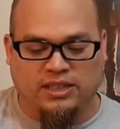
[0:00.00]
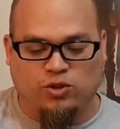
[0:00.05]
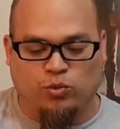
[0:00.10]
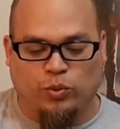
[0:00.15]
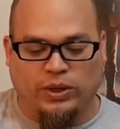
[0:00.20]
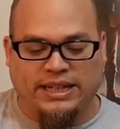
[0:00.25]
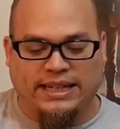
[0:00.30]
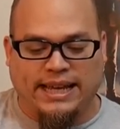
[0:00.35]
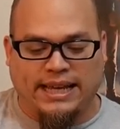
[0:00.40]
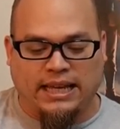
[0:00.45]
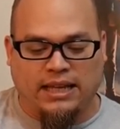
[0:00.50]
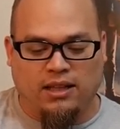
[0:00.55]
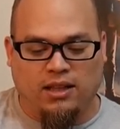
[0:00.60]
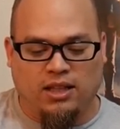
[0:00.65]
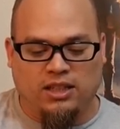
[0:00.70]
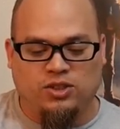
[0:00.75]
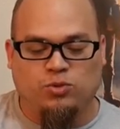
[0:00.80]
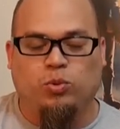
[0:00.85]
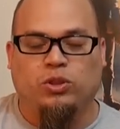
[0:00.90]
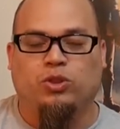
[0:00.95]
it's
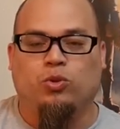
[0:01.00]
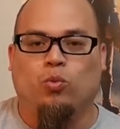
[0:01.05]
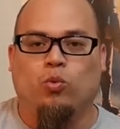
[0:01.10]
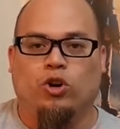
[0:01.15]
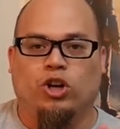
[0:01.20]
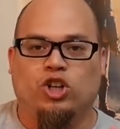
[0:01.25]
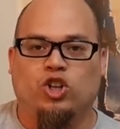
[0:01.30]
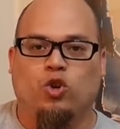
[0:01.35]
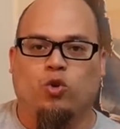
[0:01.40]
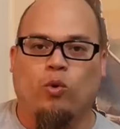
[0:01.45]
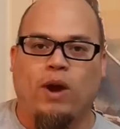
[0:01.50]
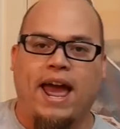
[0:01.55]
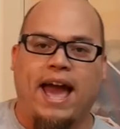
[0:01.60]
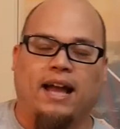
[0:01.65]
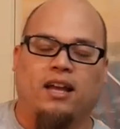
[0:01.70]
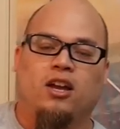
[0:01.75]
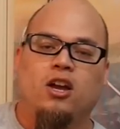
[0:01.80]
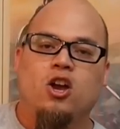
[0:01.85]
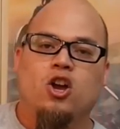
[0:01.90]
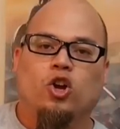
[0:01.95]
ridiculous with the word
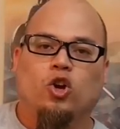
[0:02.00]
crack.